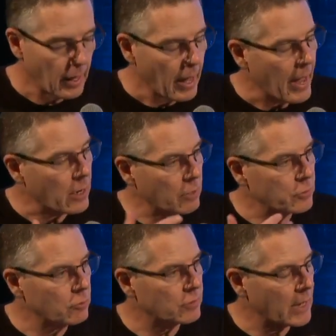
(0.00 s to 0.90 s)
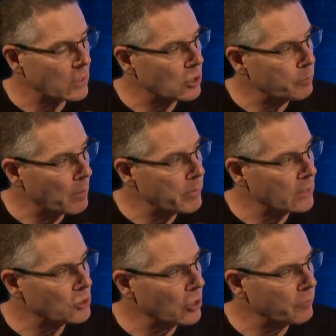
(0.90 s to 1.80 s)
And after you've touched
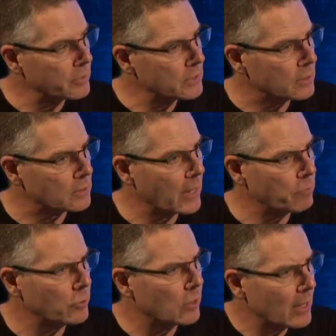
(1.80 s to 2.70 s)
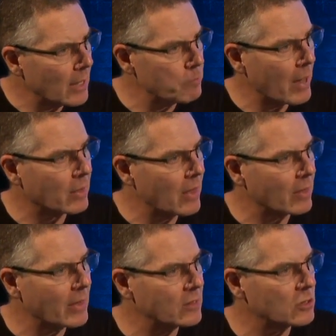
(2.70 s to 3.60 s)
public surfaces. Now, if you think about
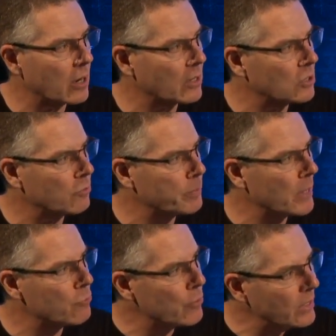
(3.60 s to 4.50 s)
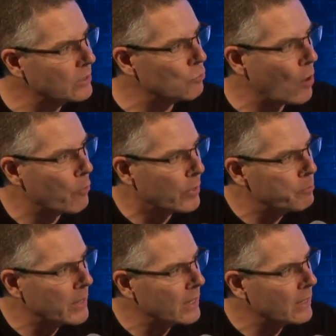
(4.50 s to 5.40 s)
that, that's starting to be a reason why we're
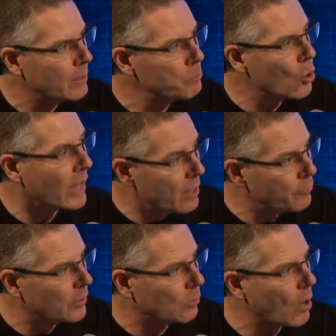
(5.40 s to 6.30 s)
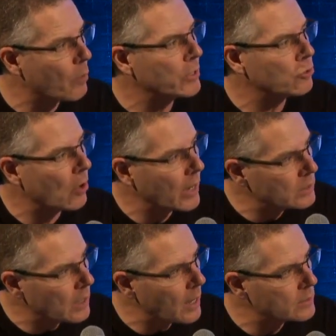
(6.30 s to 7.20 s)
being more careful, why we're trying
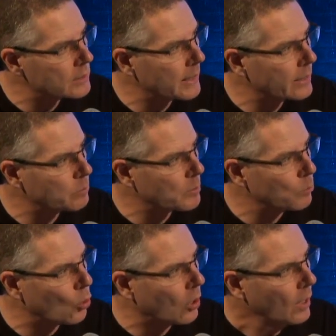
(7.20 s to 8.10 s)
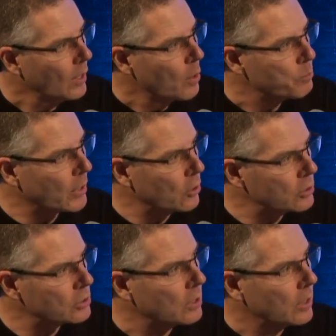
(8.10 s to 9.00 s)
to isolate a bit more,
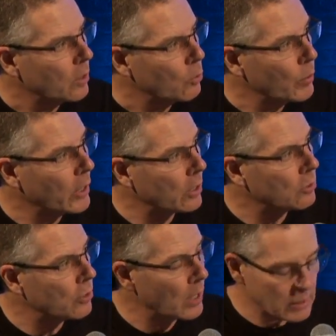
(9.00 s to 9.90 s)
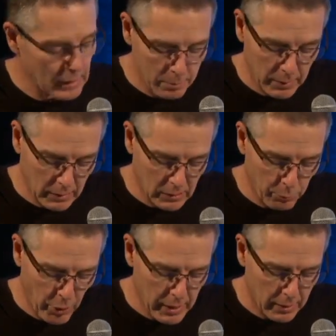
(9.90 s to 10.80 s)
because we've got to try and limit the
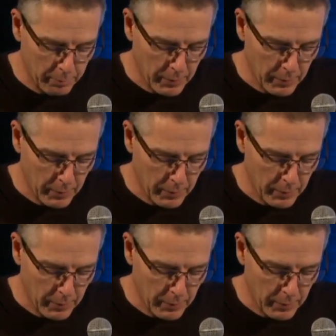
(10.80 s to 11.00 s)
spread.